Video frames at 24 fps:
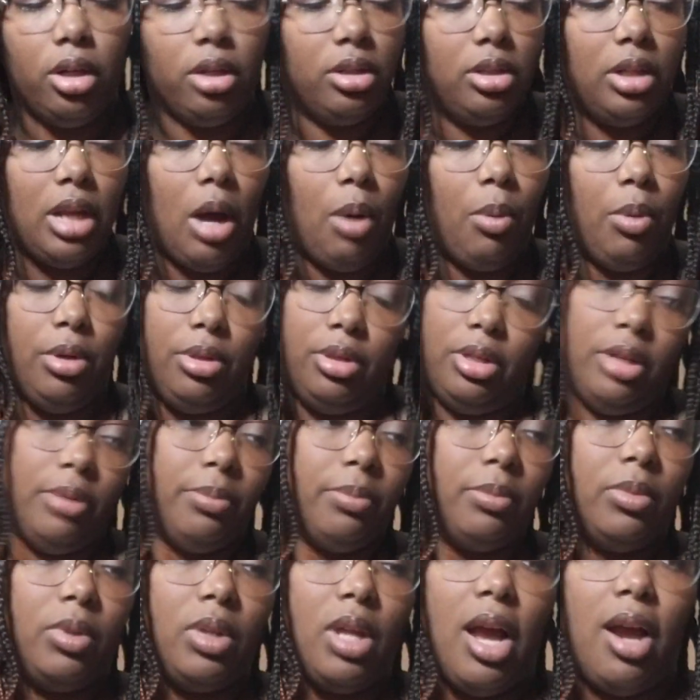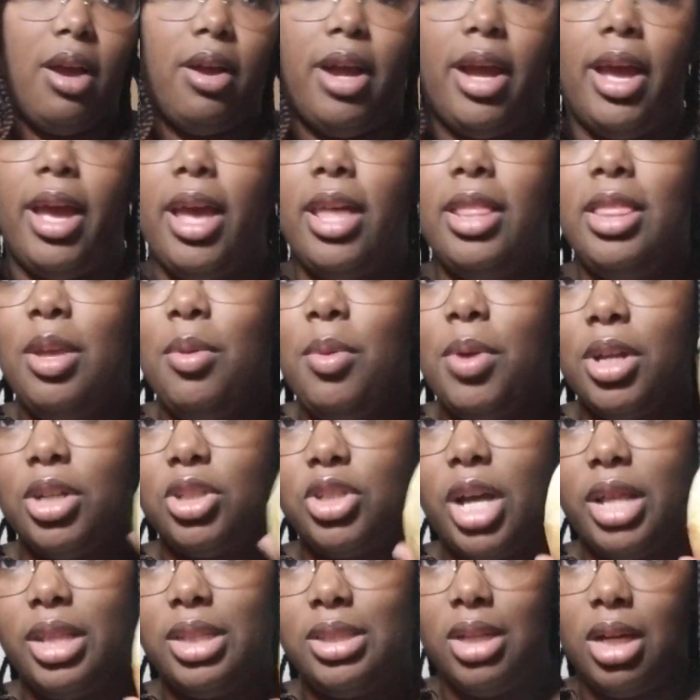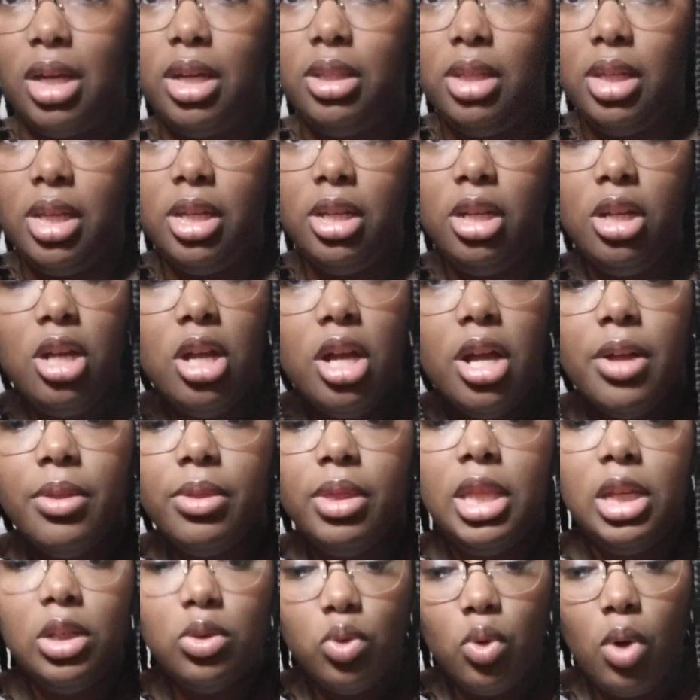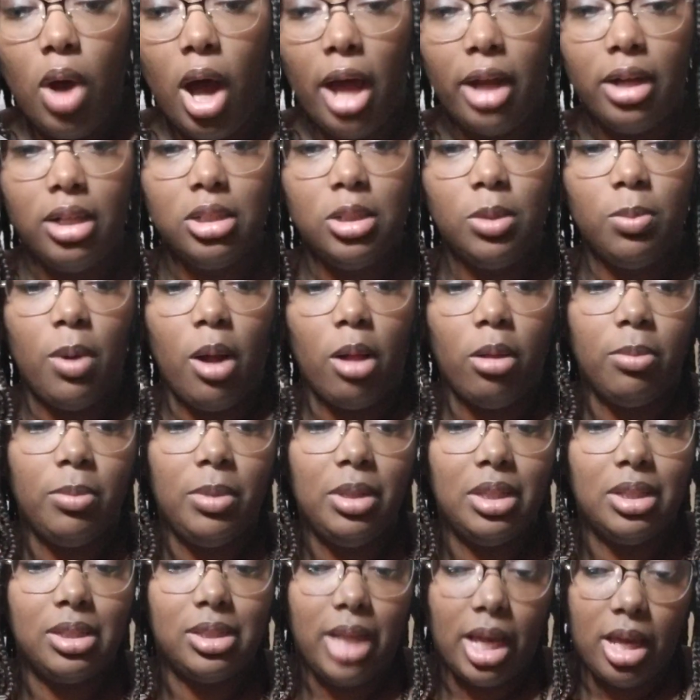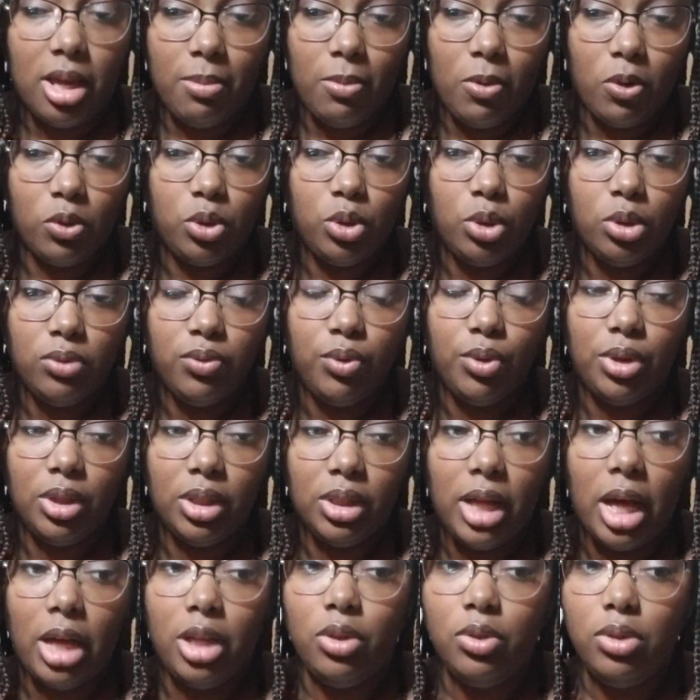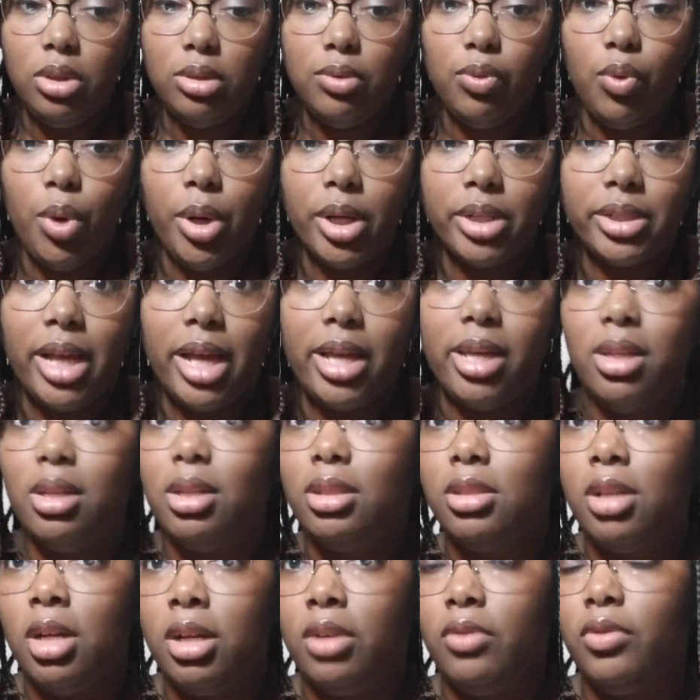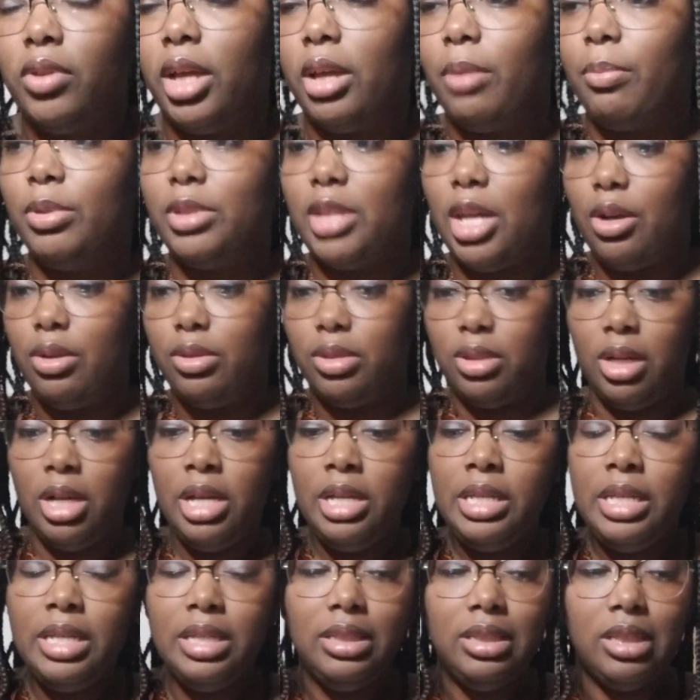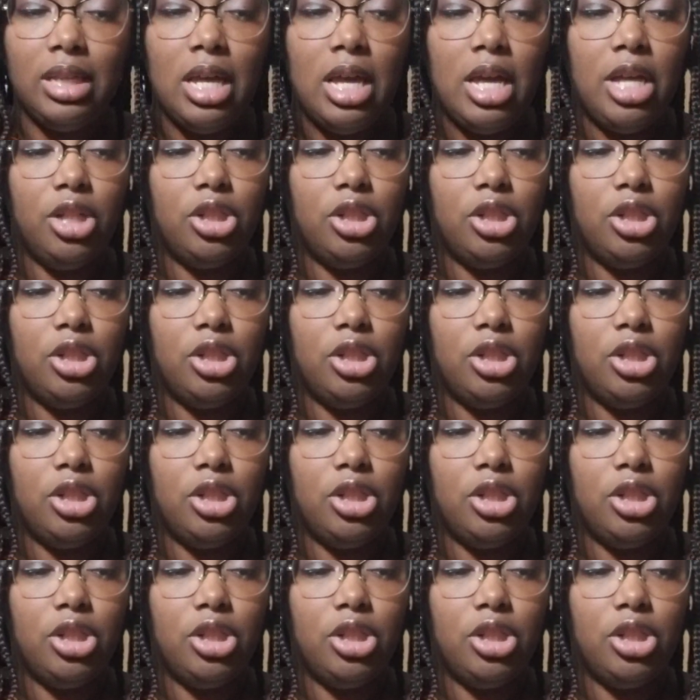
Not worth it. All right, and then we're gonna try this onion. This will honestly probably be the second most useful thing that I use this for because I eat a ton of like potatoes and onions.